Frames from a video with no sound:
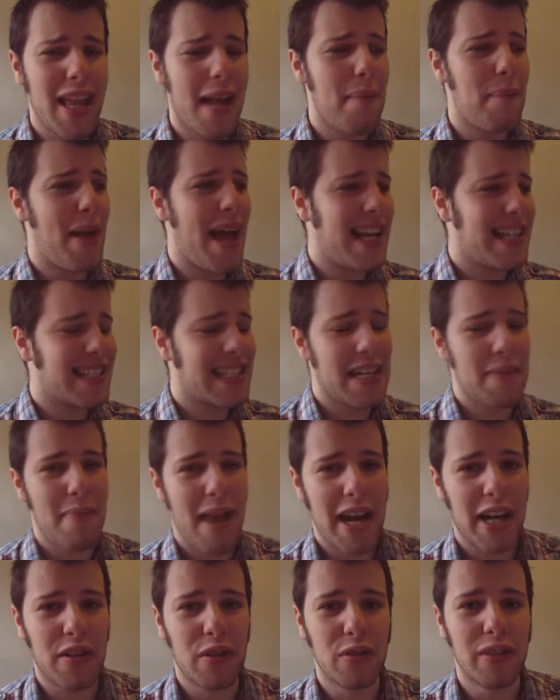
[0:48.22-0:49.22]
Don't let
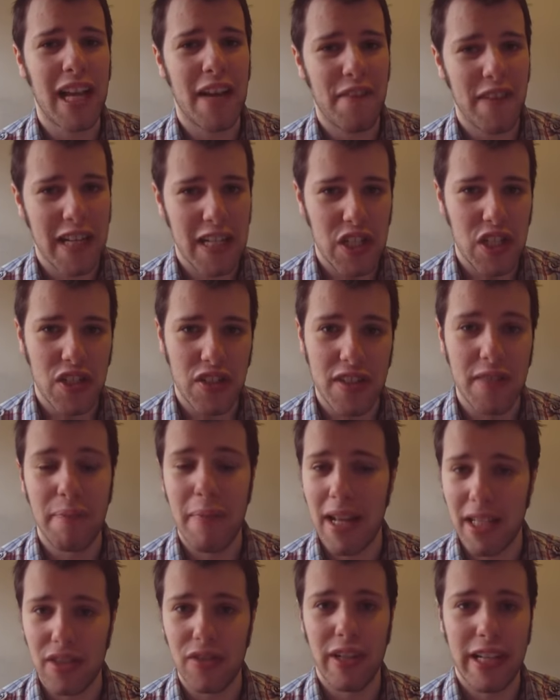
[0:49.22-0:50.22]
pesky medical definitions
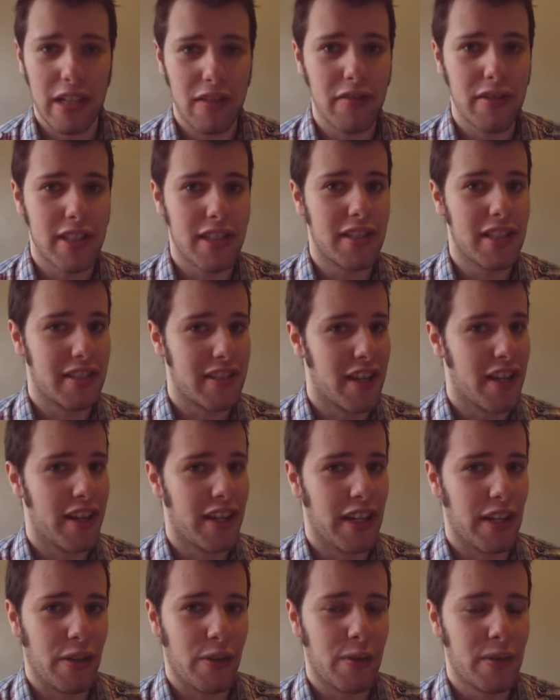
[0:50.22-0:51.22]
of mental illness
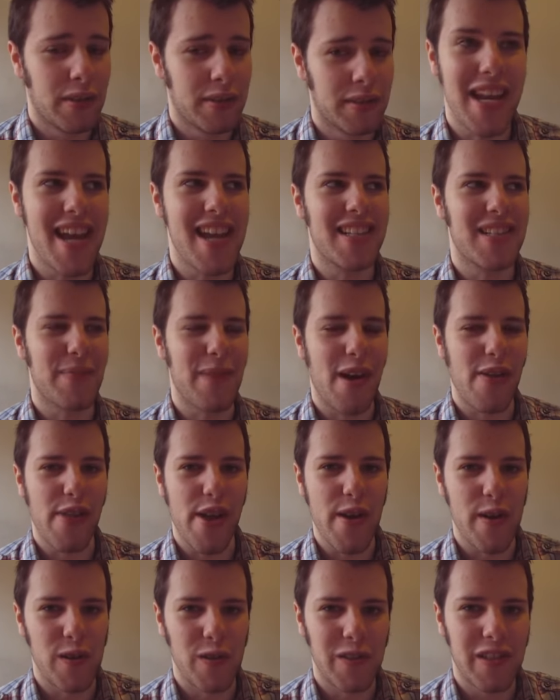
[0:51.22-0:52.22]
deter you. Who cares
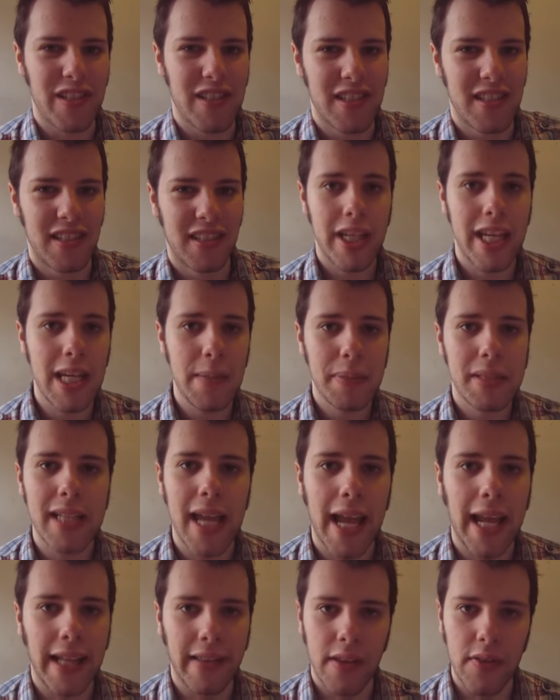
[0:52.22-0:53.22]
about those? Just
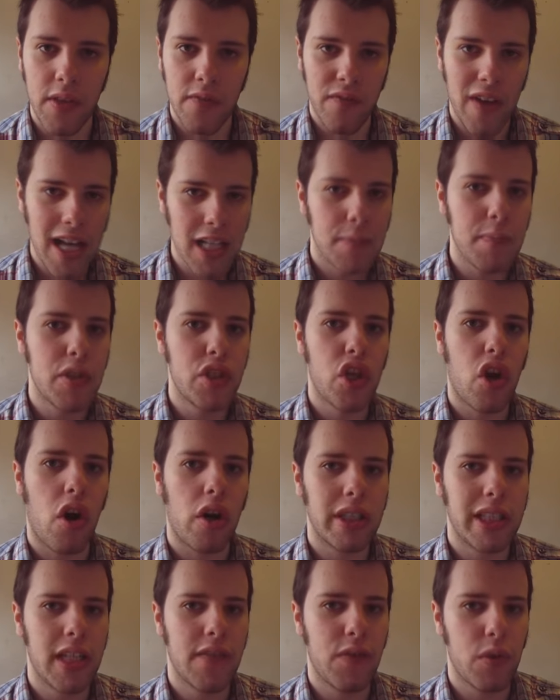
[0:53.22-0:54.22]
keep saying that the vast
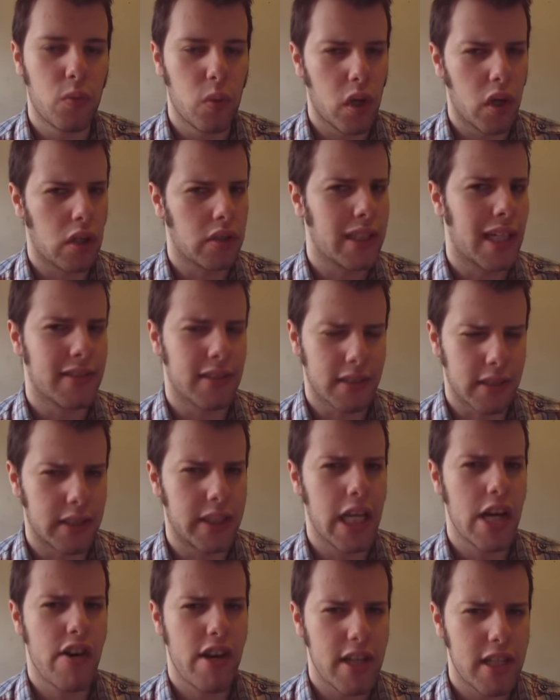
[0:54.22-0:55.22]
majority of the world has
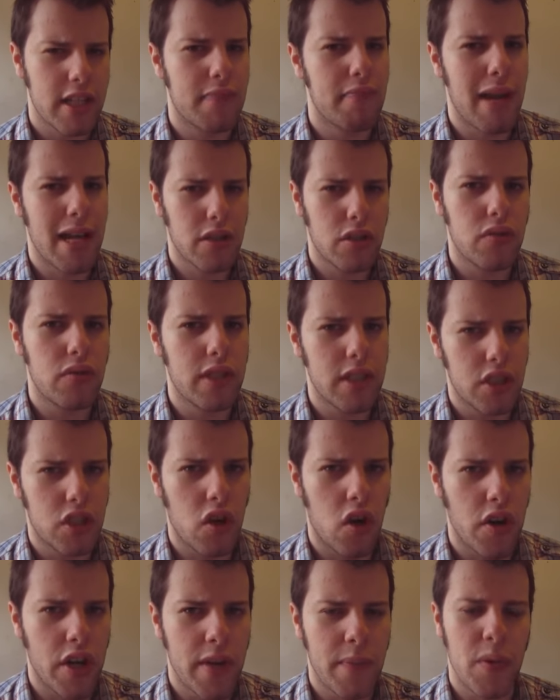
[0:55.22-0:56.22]
a serious mental
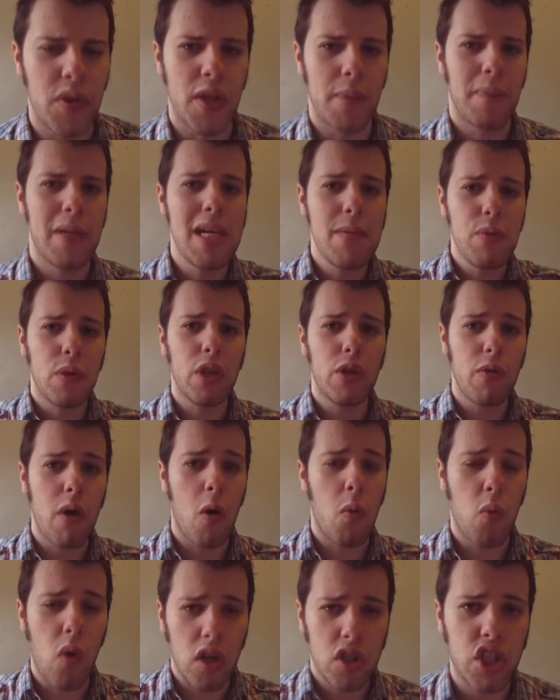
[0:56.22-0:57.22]
disorder, but the people
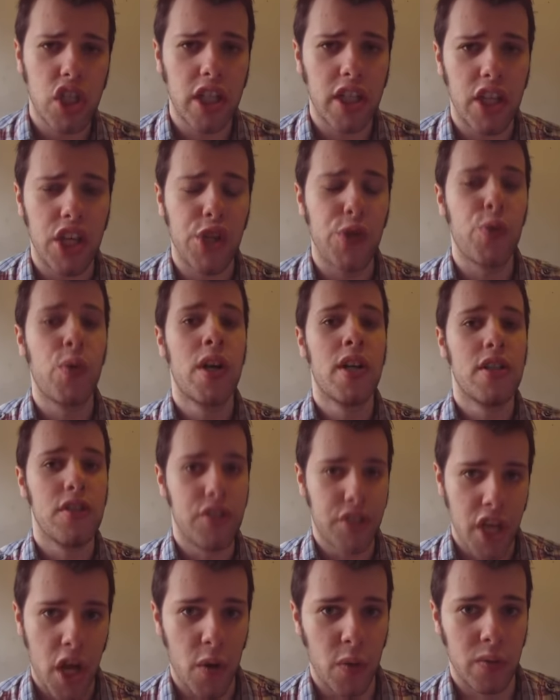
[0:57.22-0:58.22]
who are watching you
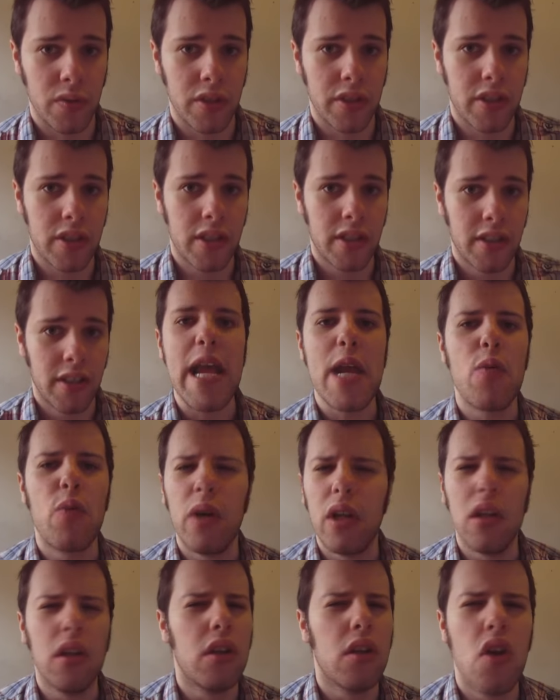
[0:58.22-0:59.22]
don't.
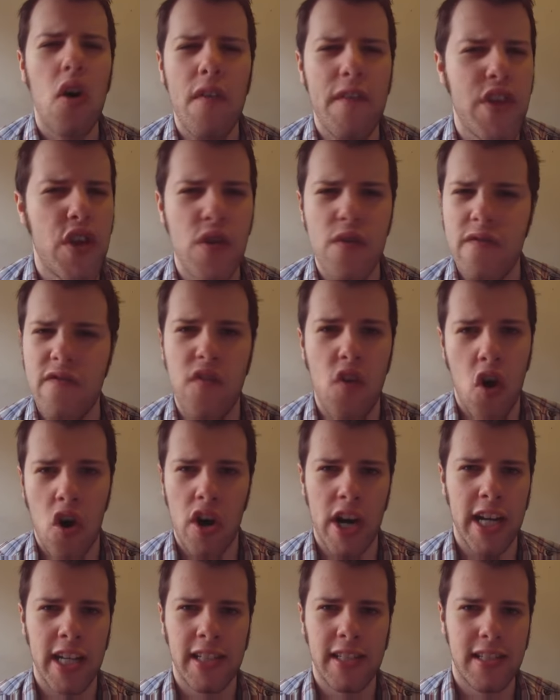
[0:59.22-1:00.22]
They will love you
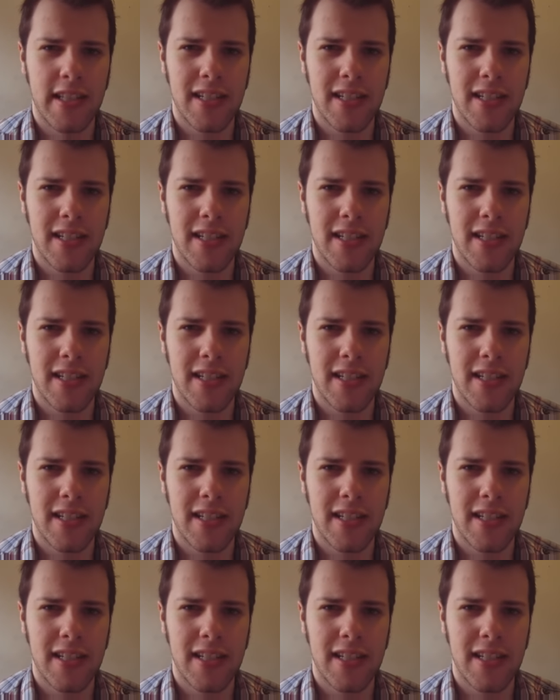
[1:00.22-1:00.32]
for